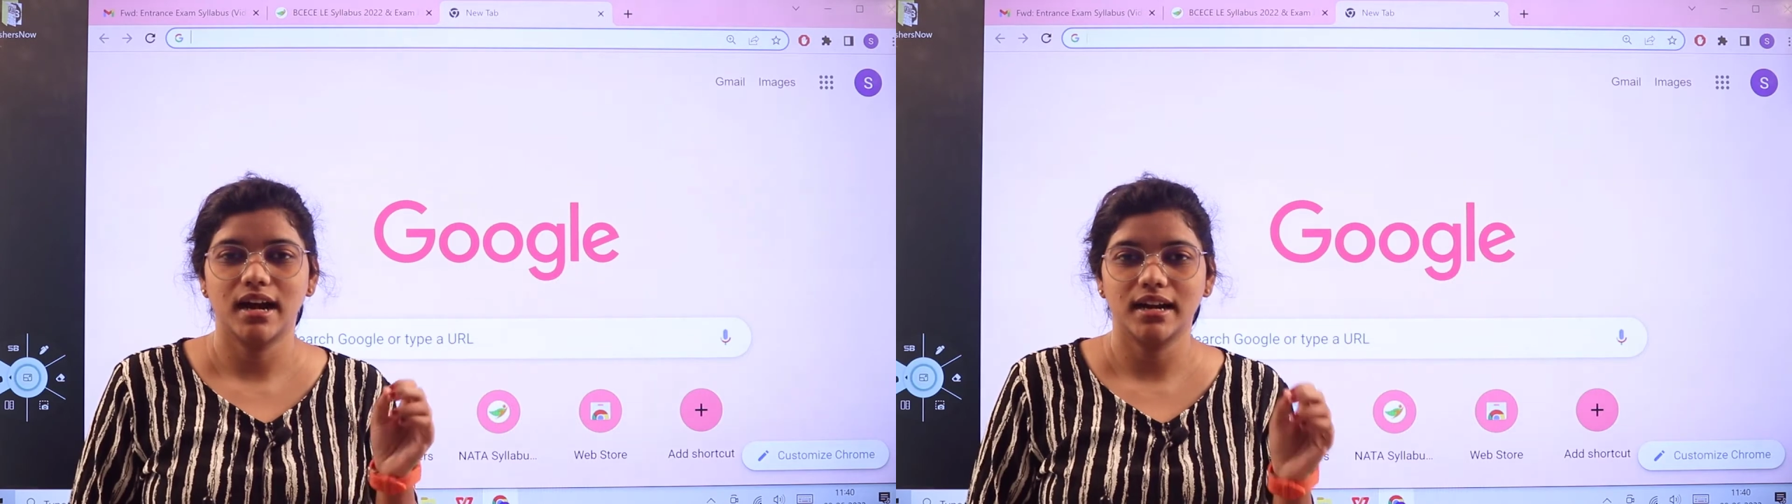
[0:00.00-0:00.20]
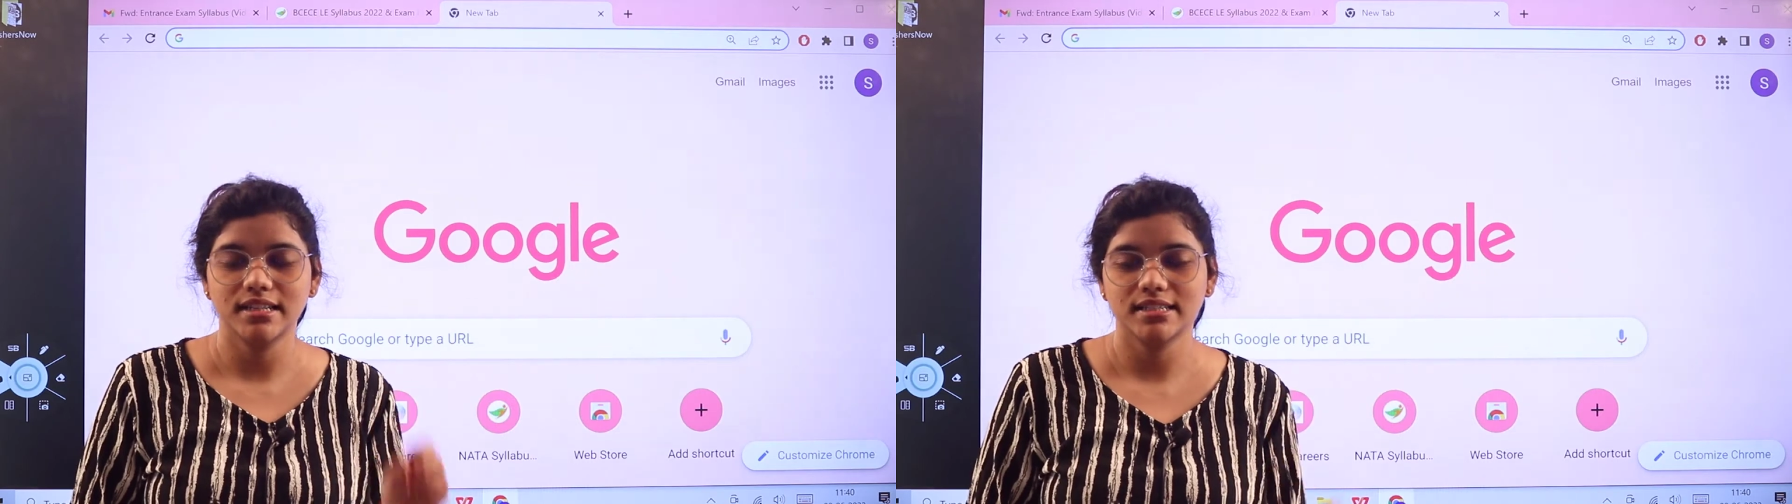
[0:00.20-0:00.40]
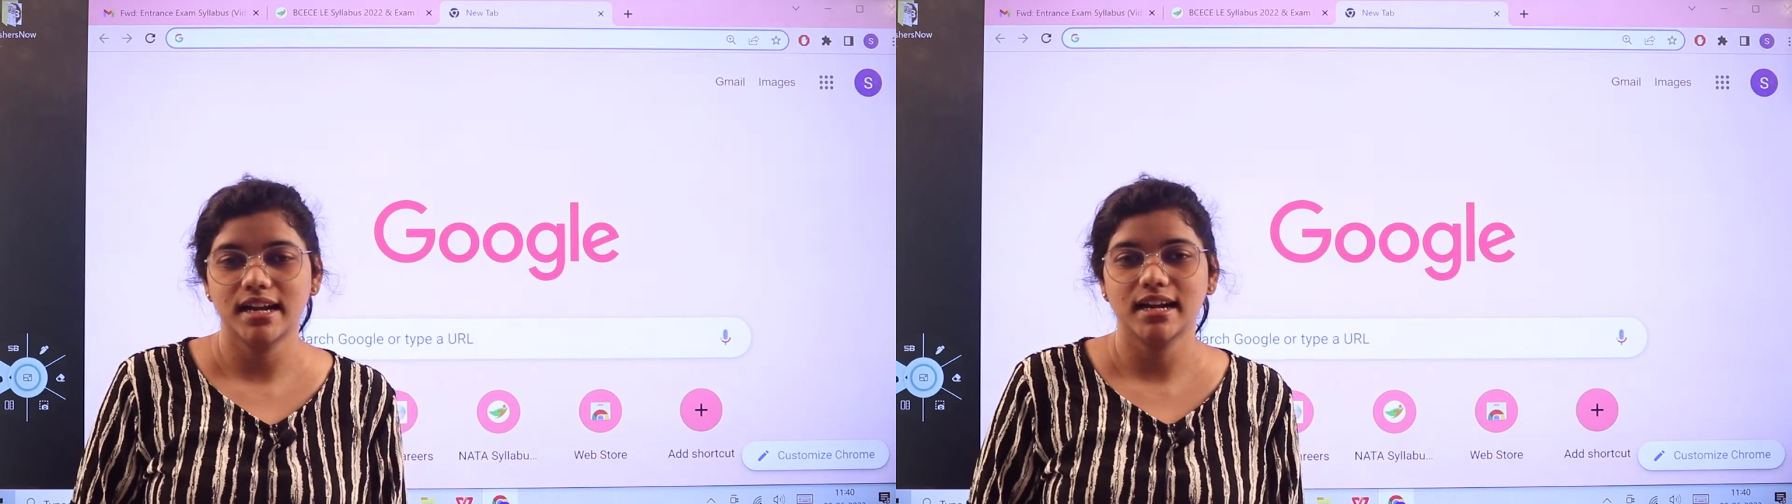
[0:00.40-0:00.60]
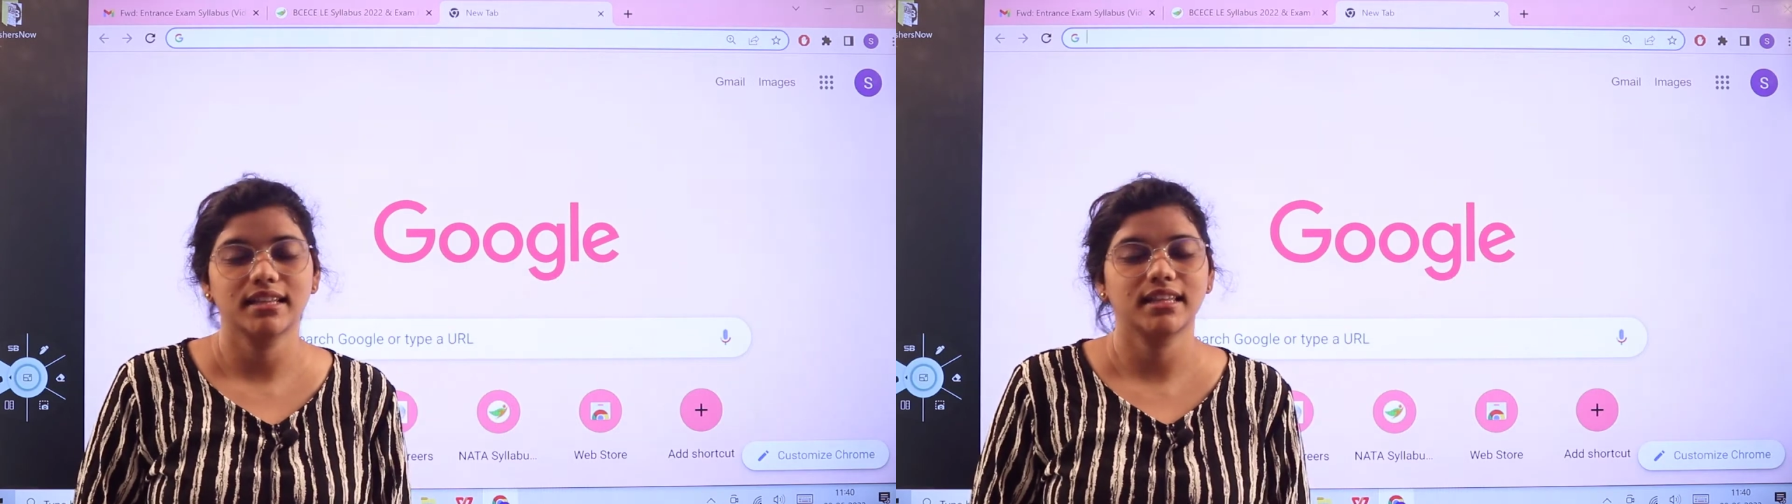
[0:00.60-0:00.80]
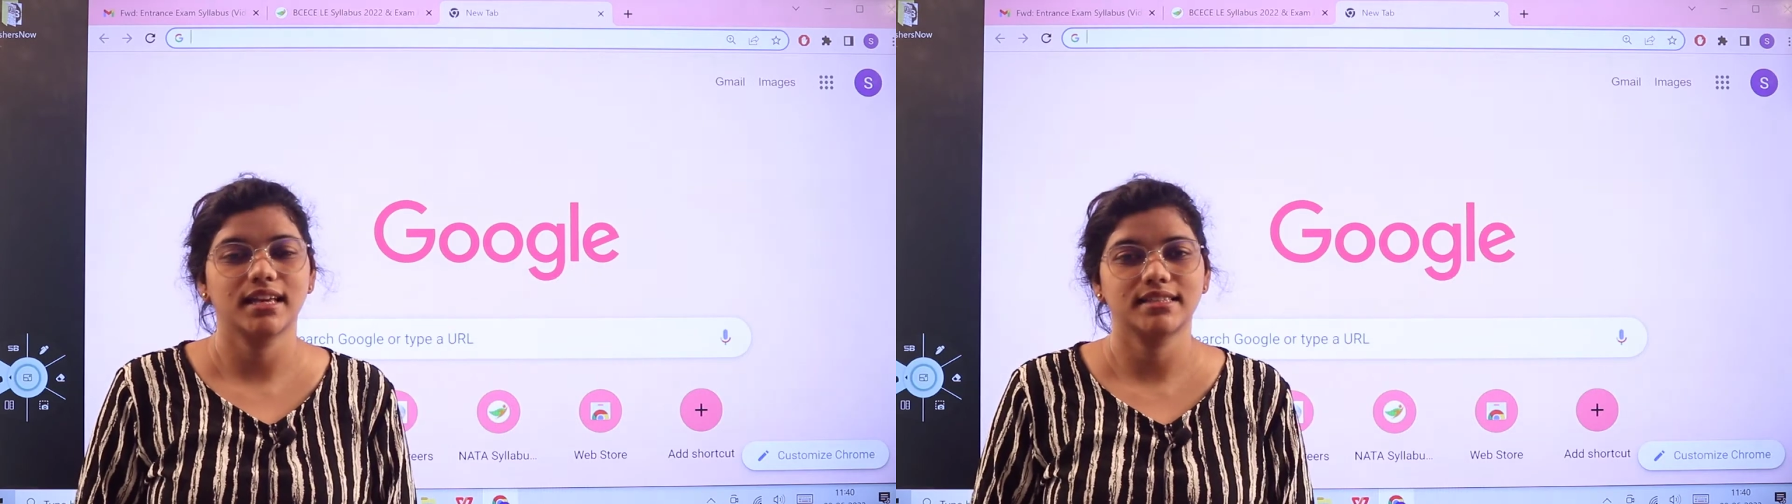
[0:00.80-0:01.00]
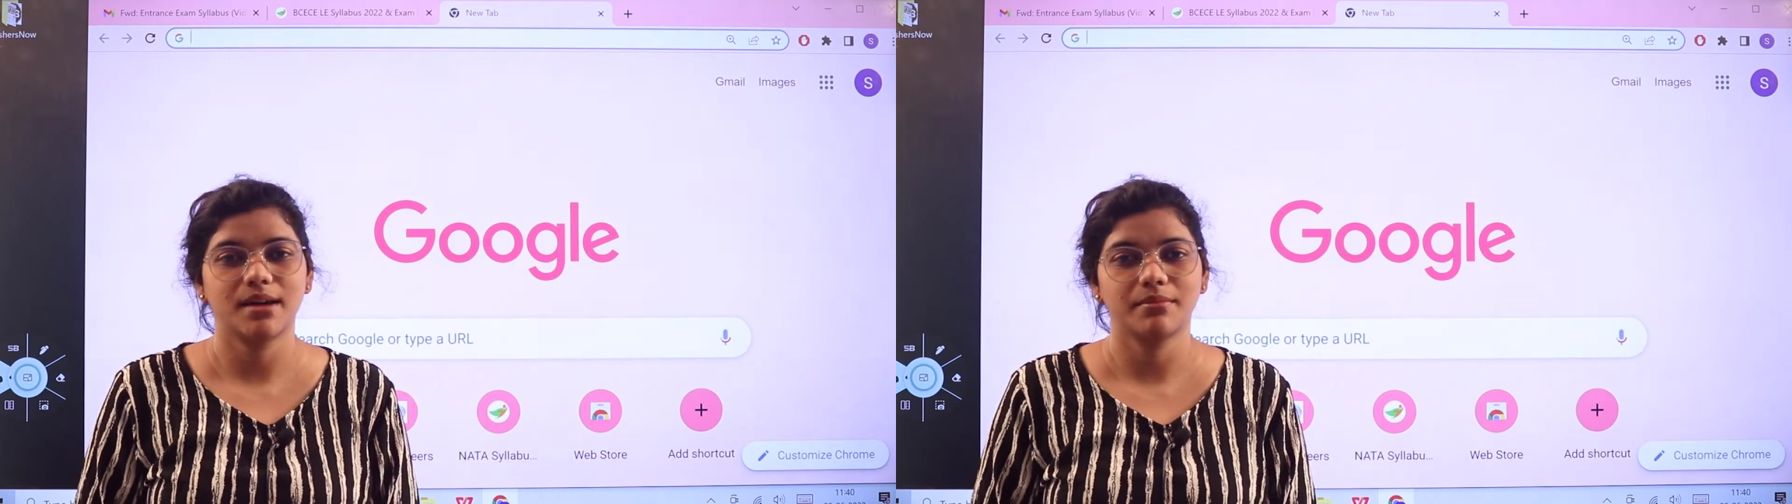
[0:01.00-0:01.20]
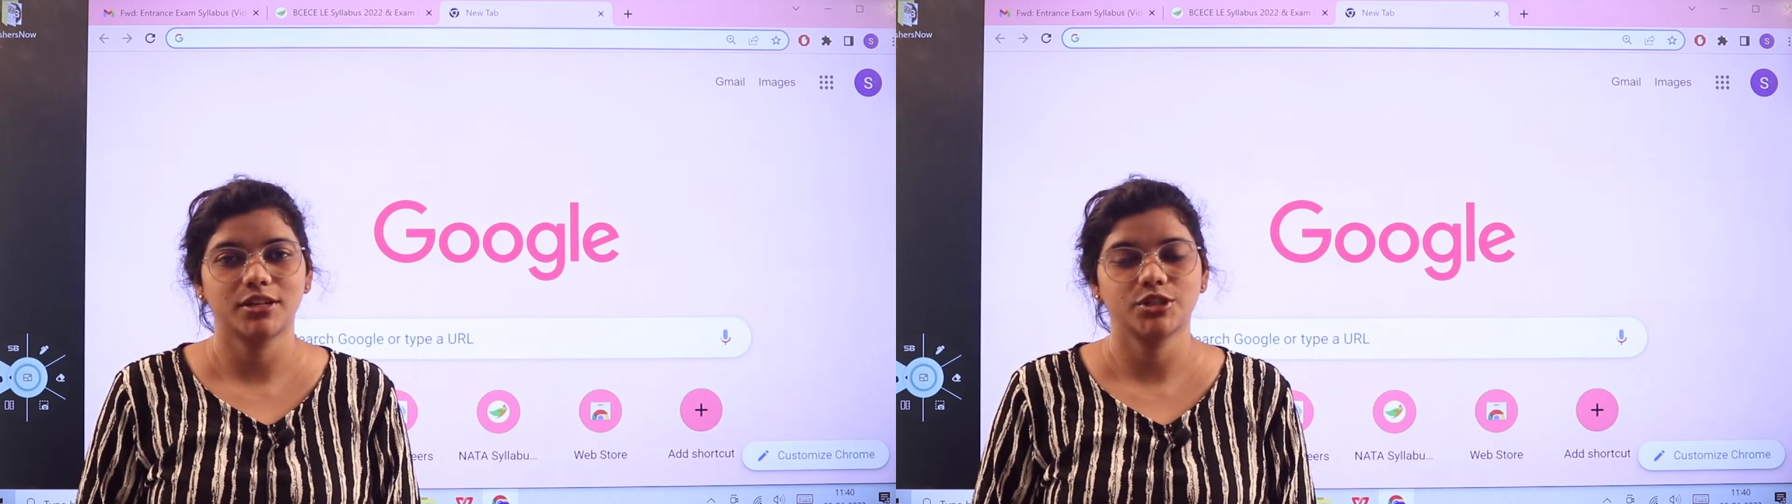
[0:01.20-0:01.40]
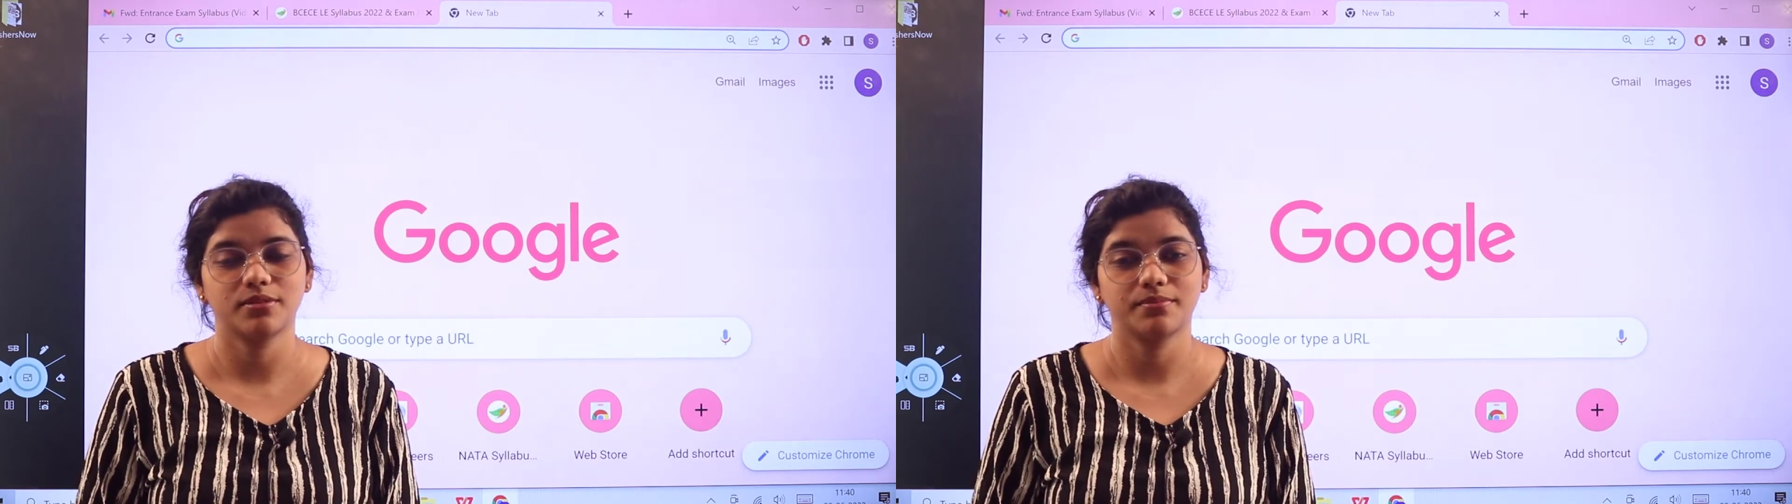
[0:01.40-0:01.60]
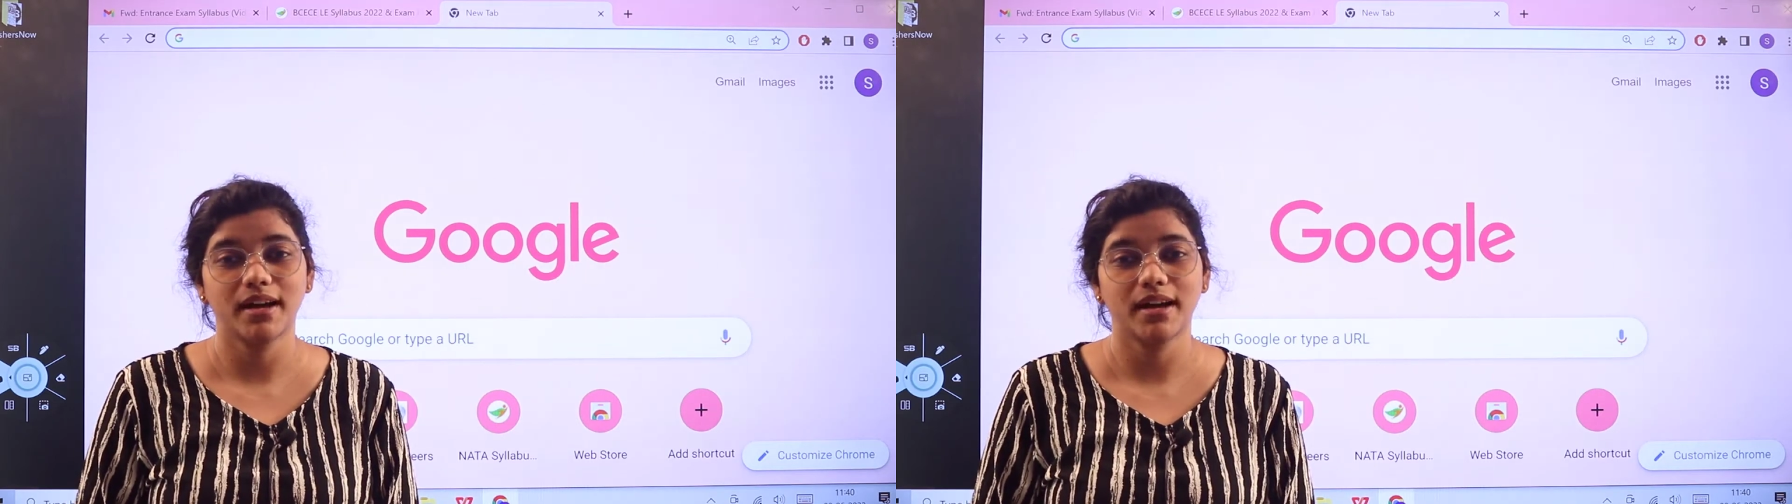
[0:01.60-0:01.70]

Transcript: understanding the examination